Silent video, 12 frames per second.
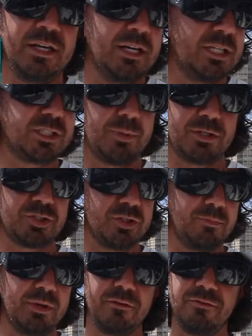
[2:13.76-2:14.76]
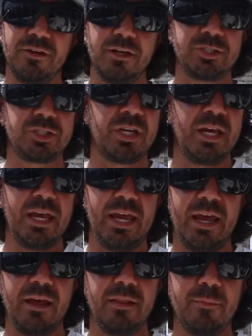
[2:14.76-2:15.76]
especially big fish.
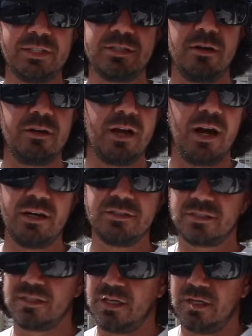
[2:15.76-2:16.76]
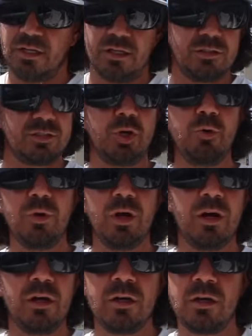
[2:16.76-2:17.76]
And let me tell you guys, tuna,